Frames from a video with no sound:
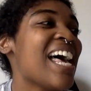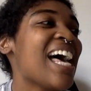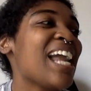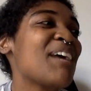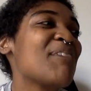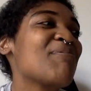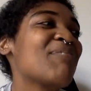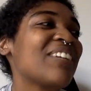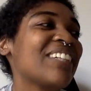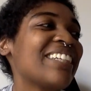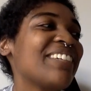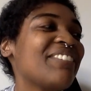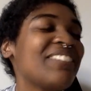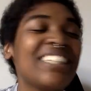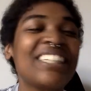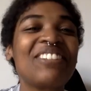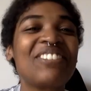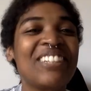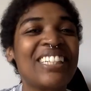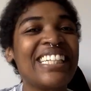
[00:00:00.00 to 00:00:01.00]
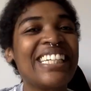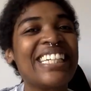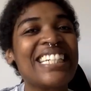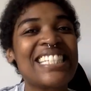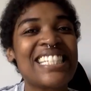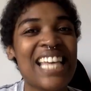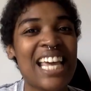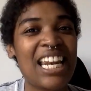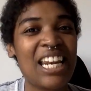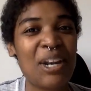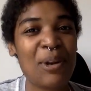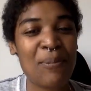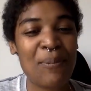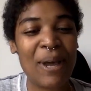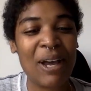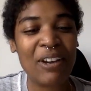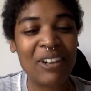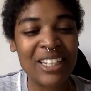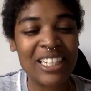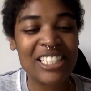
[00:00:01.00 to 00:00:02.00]
and I'm really, really, really excited
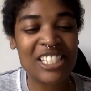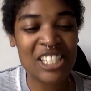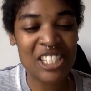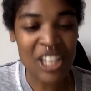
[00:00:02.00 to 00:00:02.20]
about it.